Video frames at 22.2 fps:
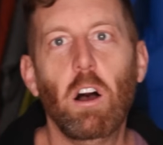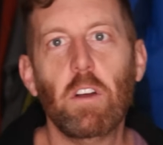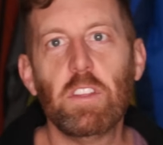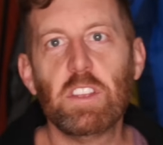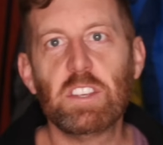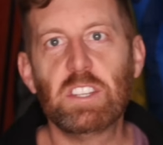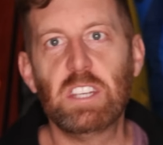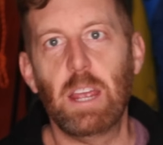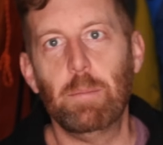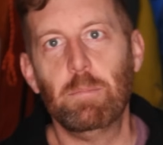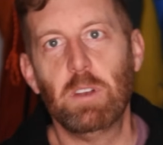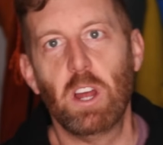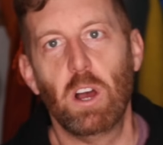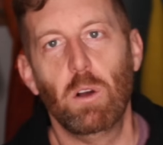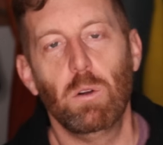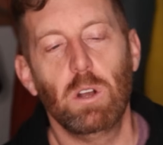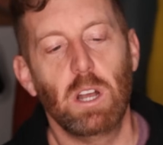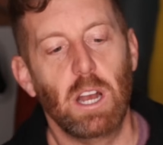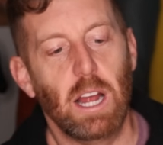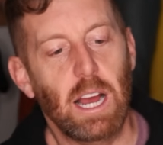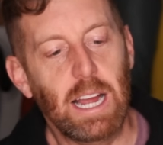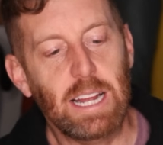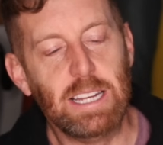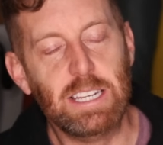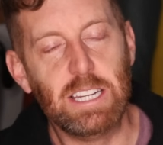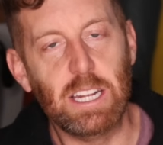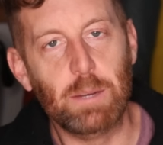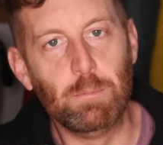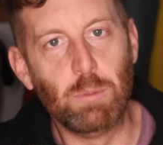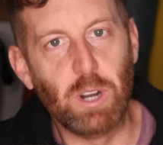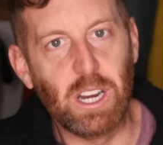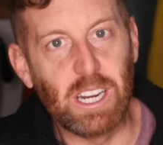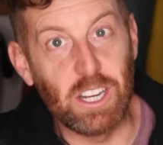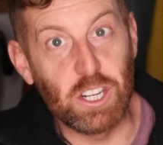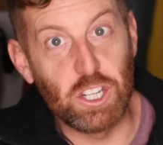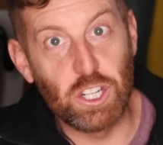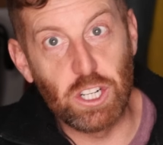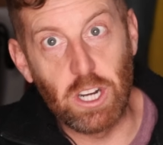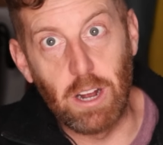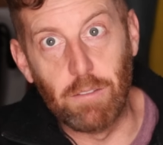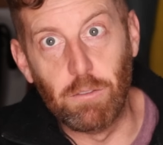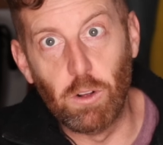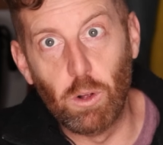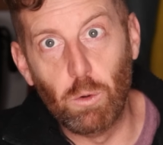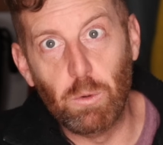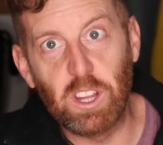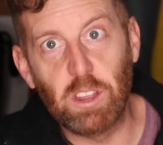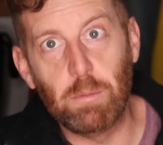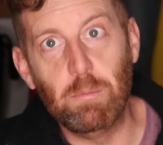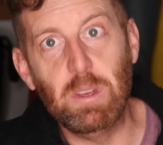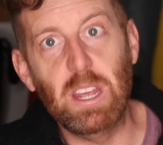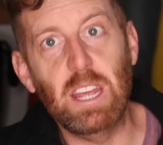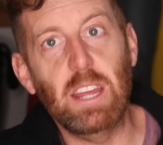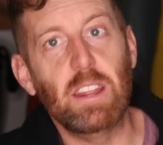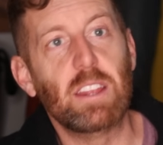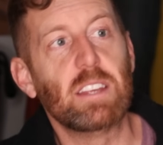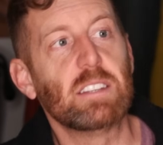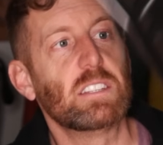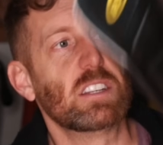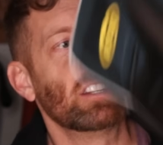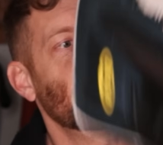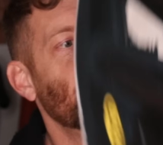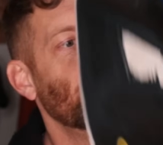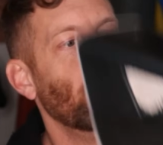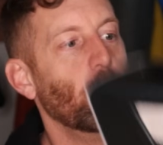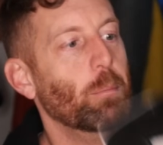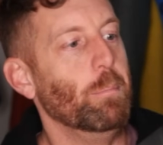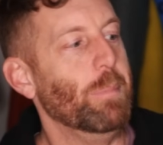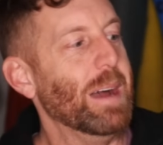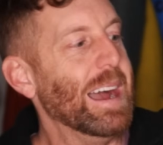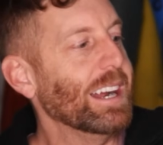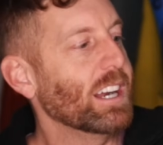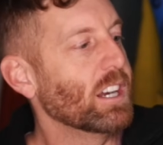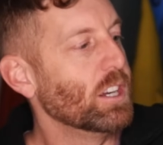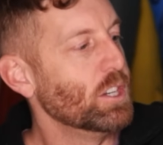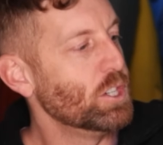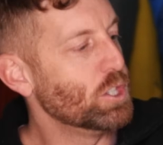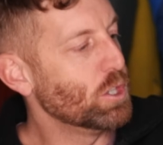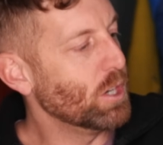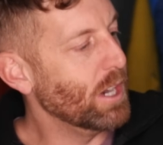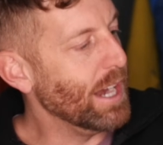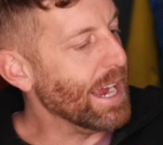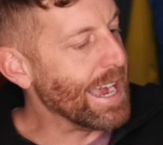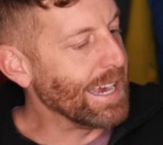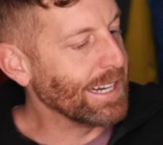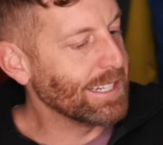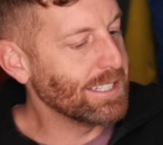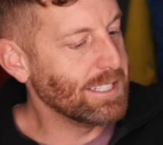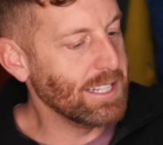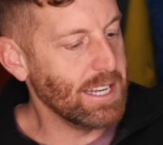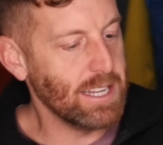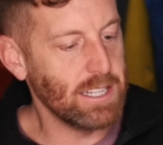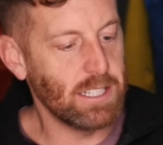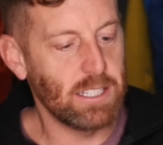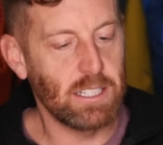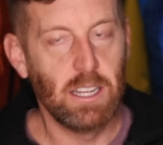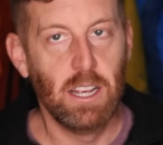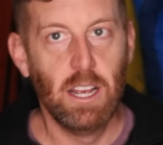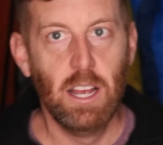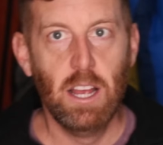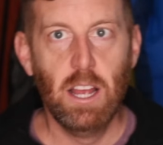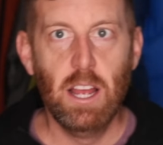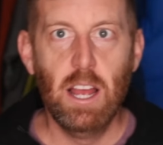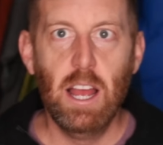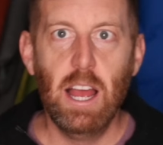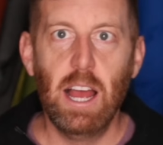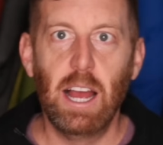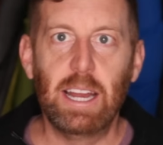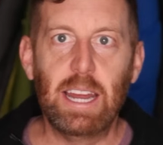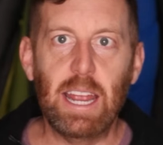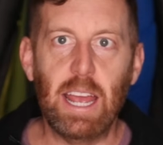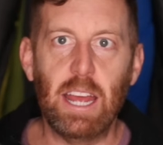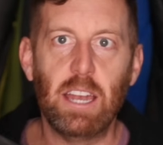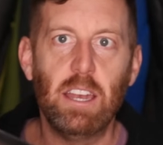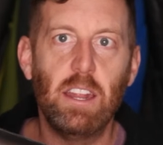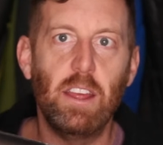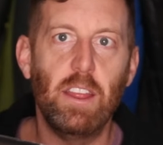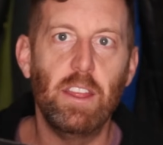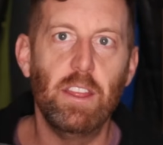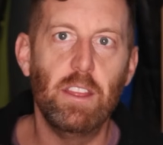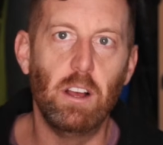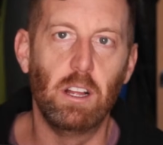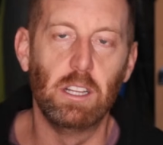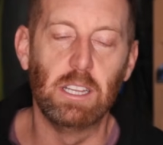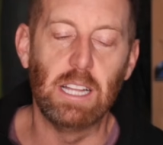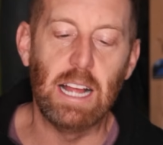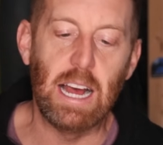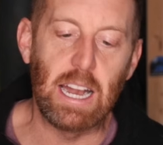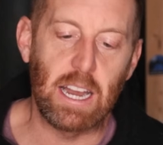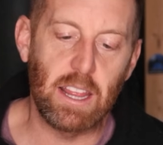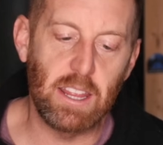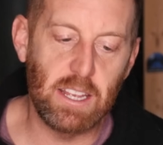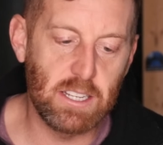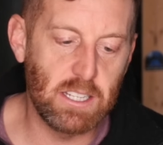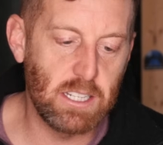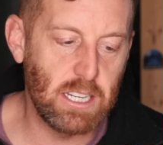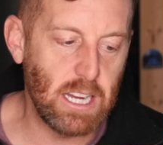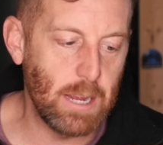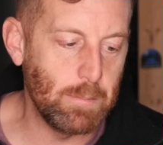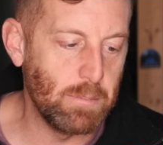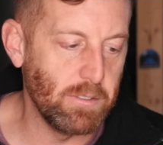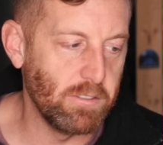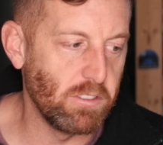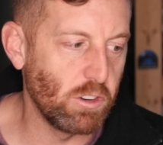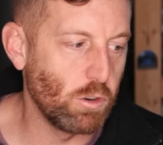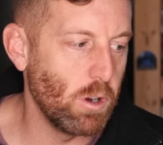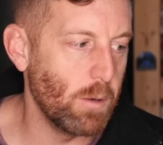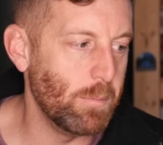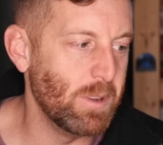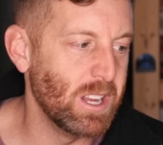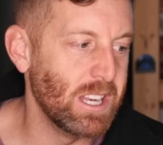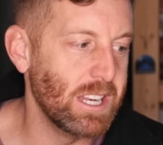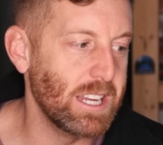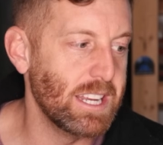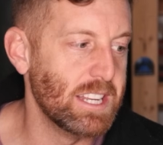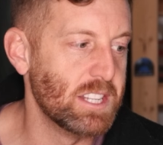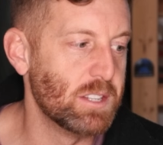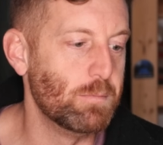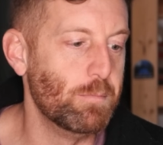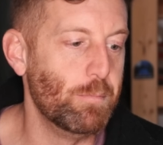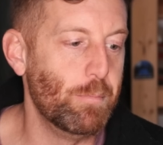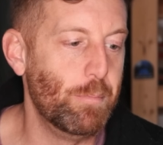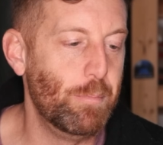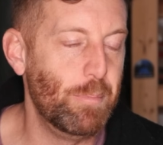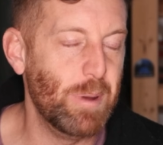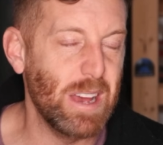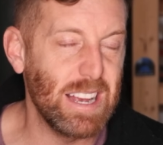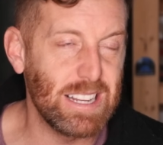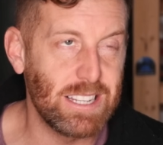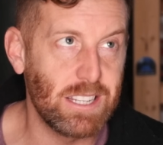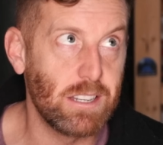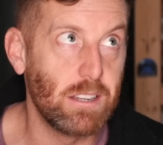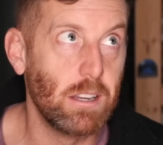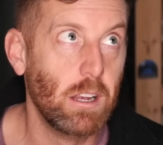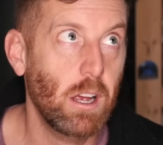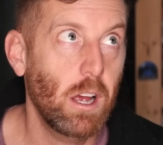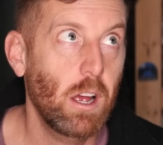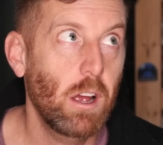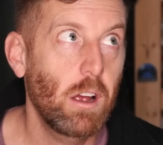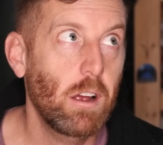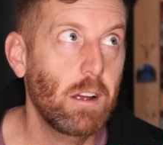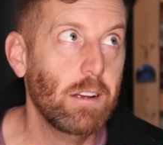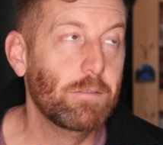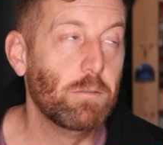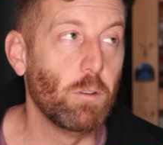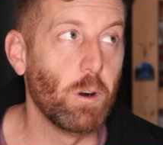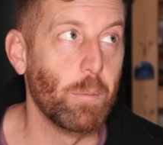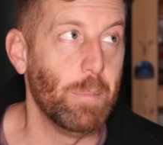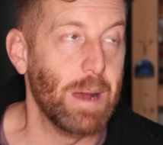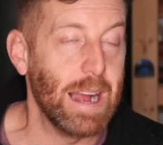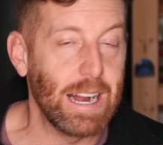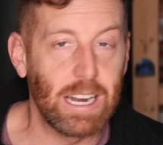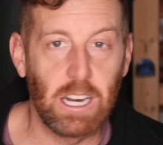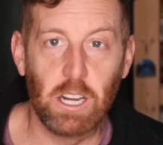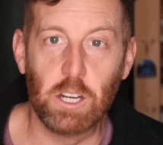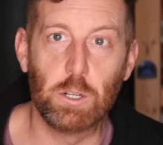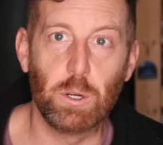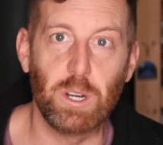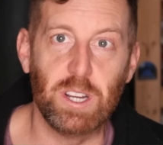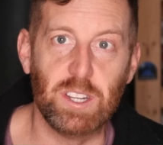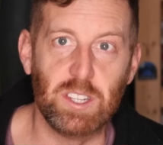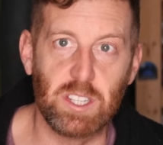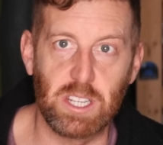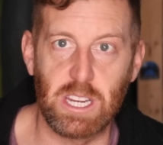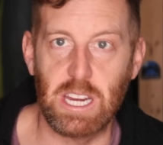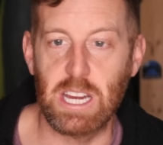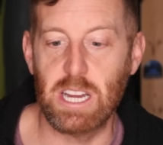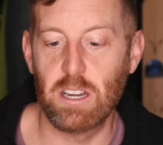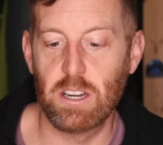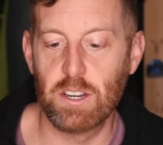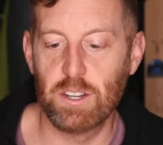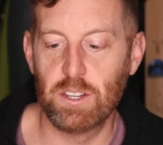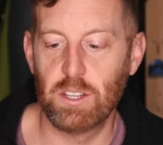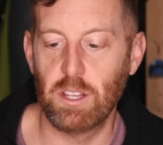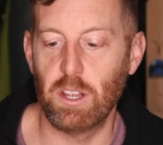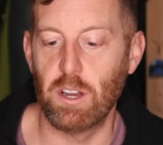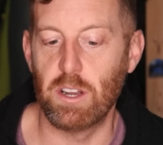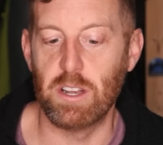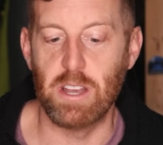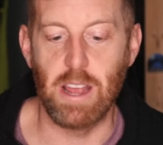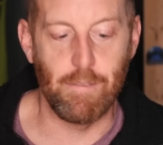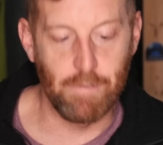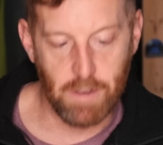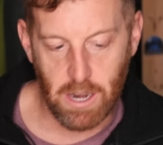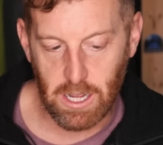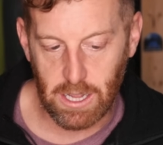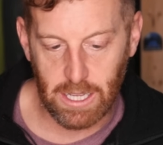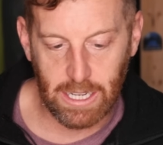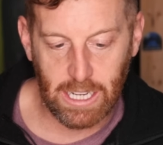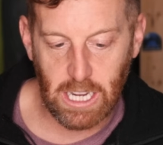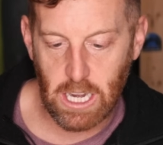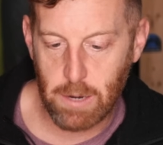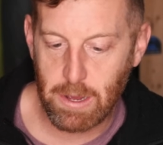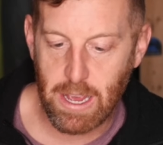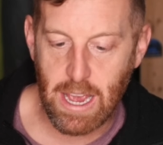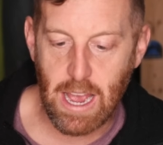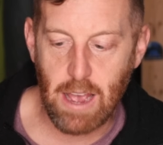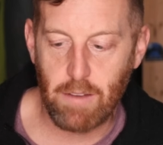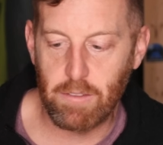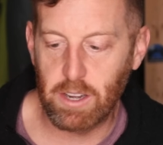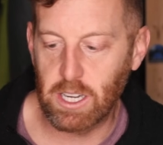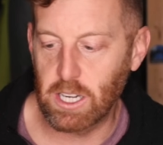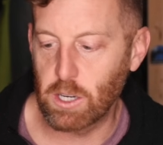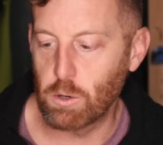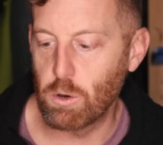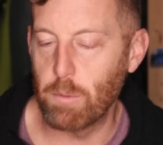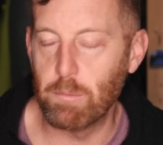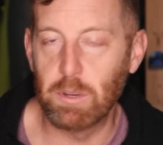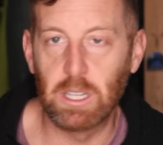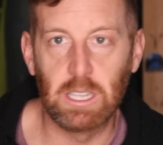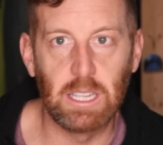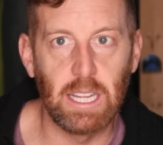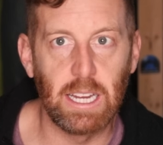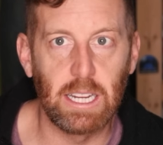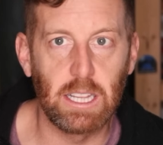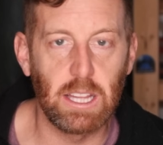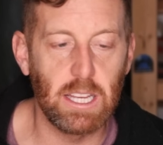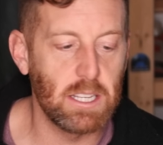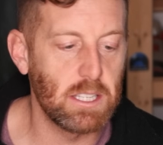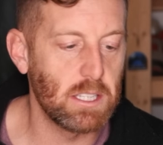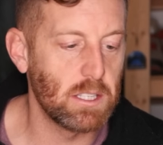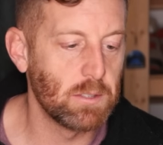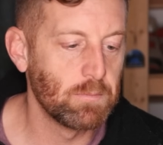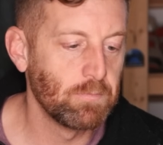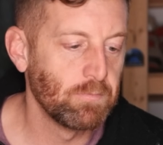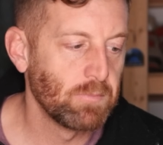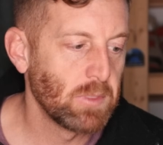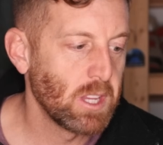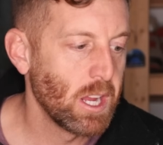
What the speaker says: On the same note, I did bring a shovel with me. This is from Backcountry Access. Again, a lot of this type of equipment is best for backcountry skiers. They're definitely going to be having equipment like this.